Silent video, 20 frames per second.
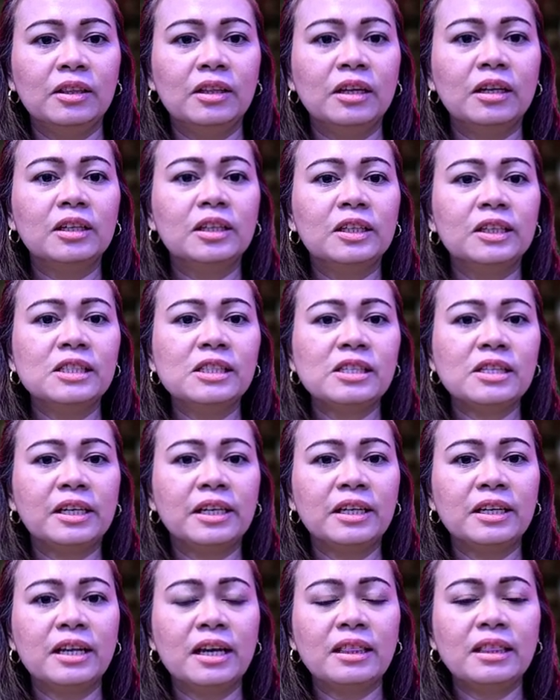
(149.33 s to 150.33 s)
The girls
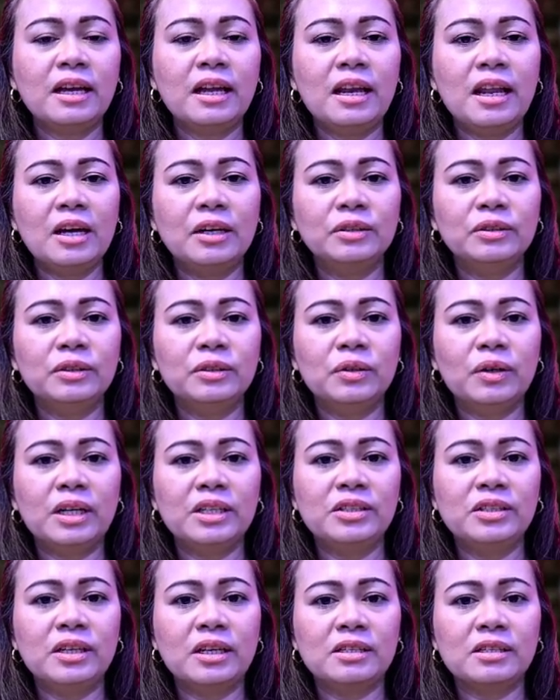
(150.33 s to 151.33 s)
are not allowed to
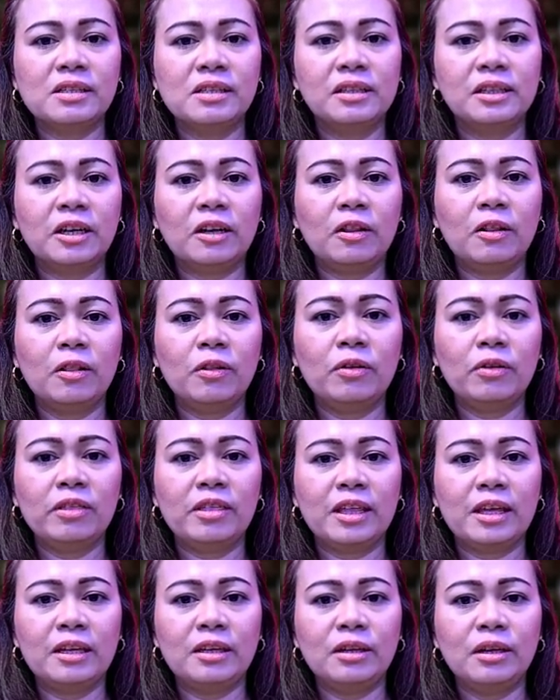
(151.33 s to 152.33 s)
adjust their
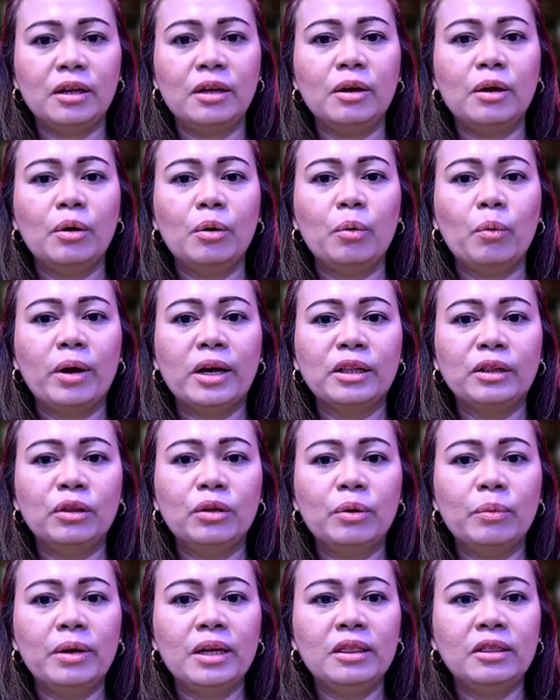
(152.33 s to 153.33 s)
clothing while
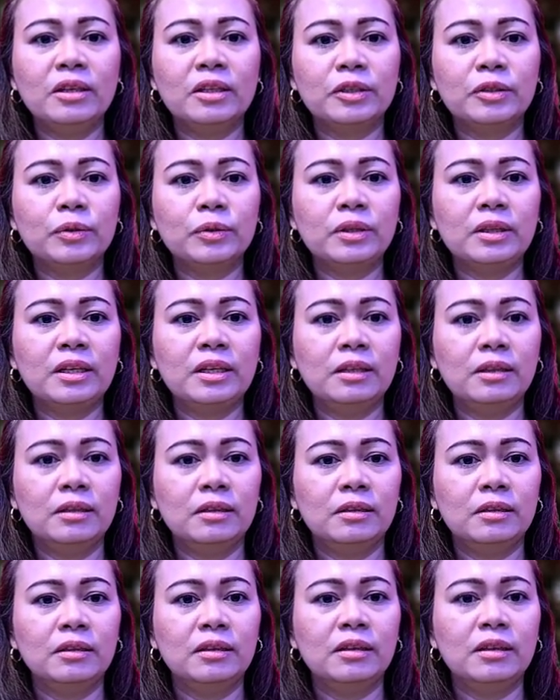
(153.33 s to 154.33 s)
doing their routine,
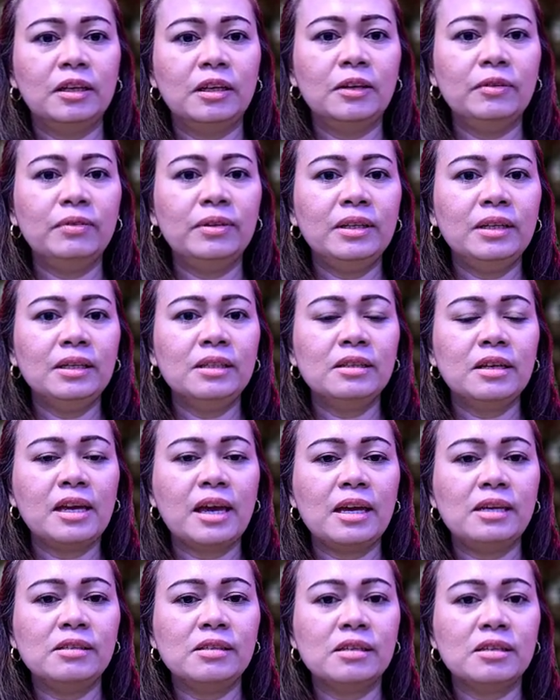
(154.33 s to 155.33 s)
even in
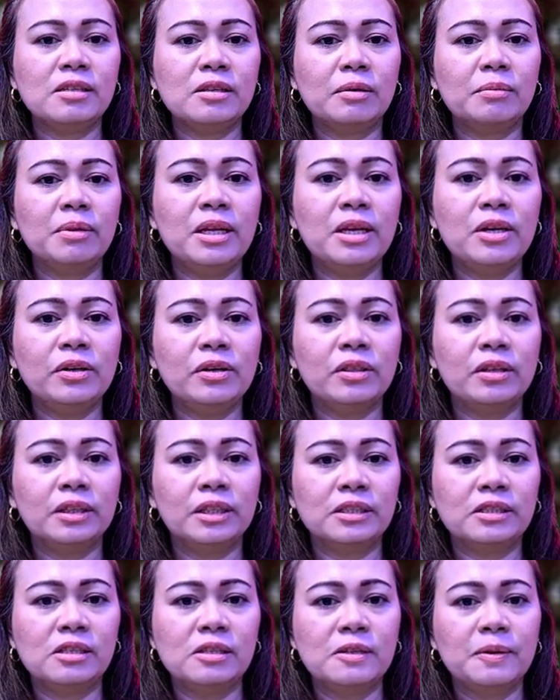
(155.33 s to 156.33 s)
cases
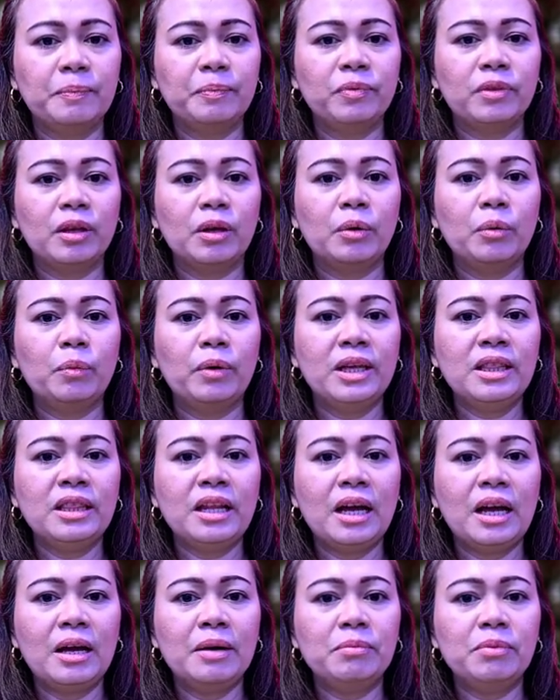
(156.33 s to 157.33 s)
leotards, wet
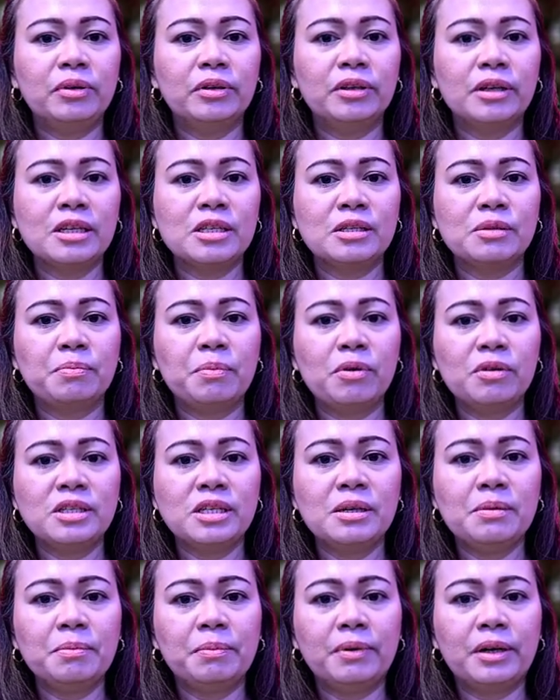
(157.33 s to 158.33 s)
up or
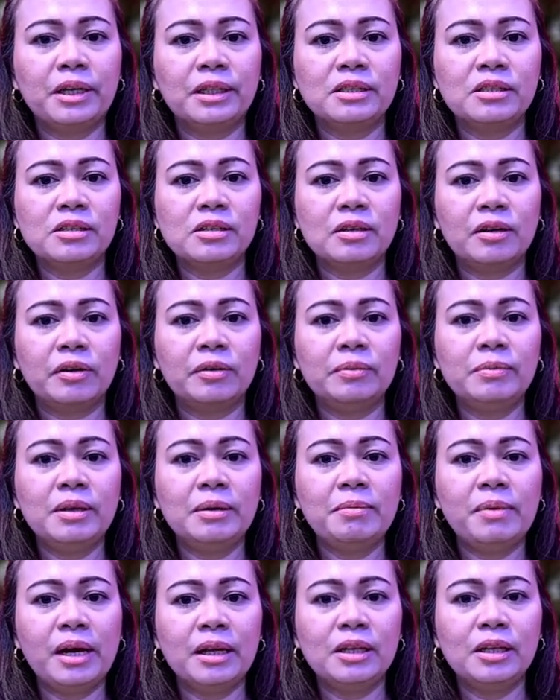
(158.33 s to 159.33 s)
exposing parts of
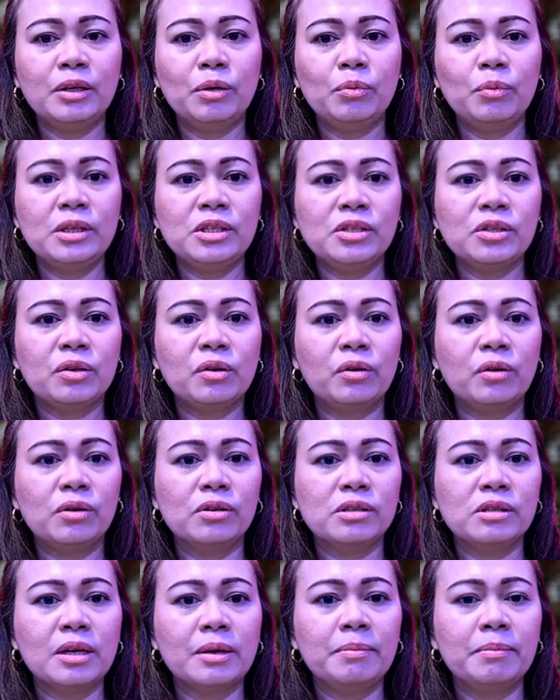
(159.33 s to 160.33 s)
the body which
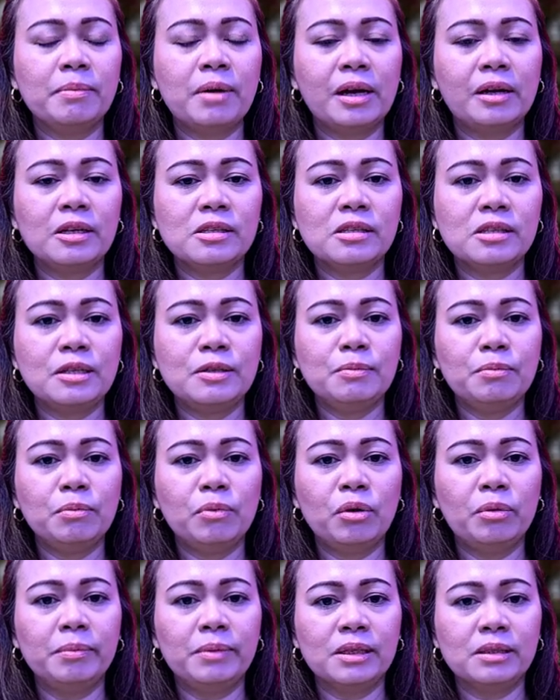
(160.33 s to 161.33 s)
cause embarrassing
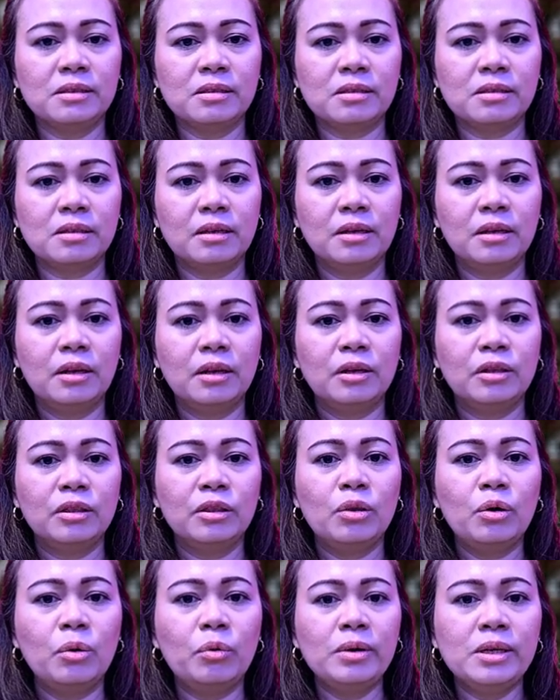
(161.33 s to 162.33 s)
moments.
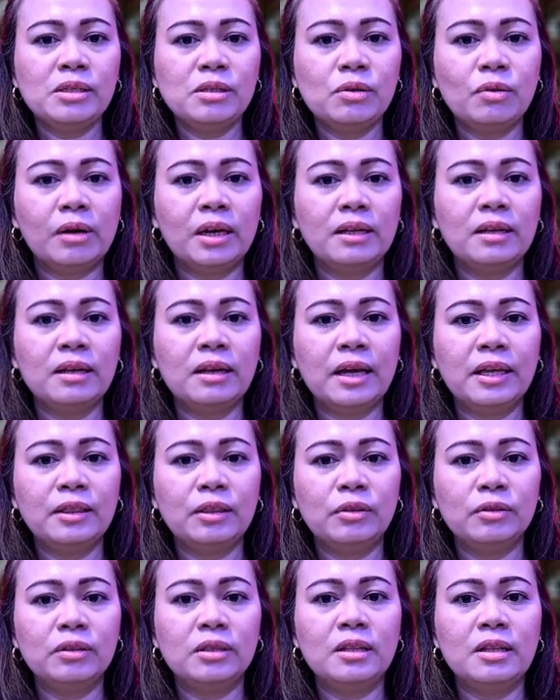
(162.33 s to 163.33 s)
Doing so can
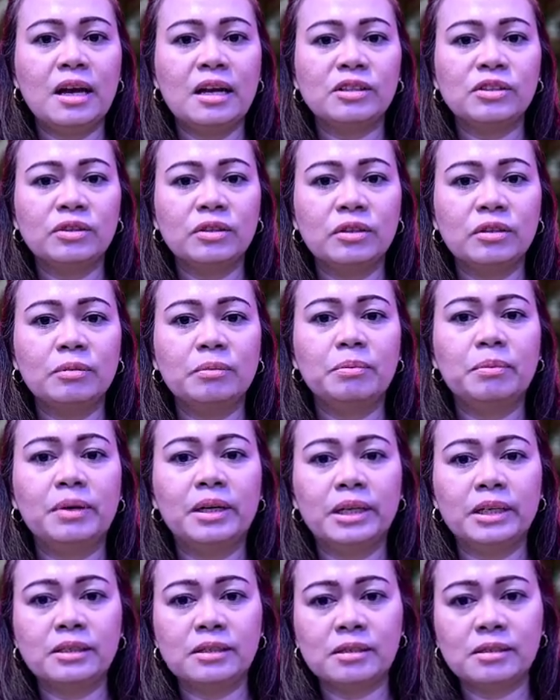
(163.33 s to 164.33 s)
lead to deduction of
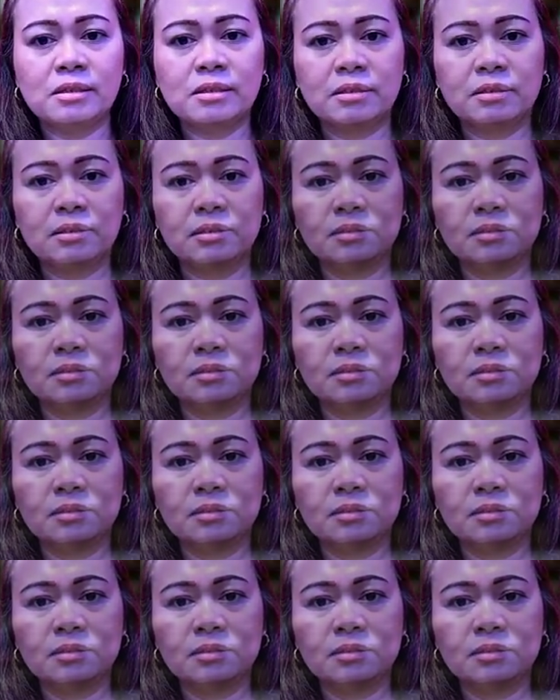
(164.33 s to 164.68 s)
marks.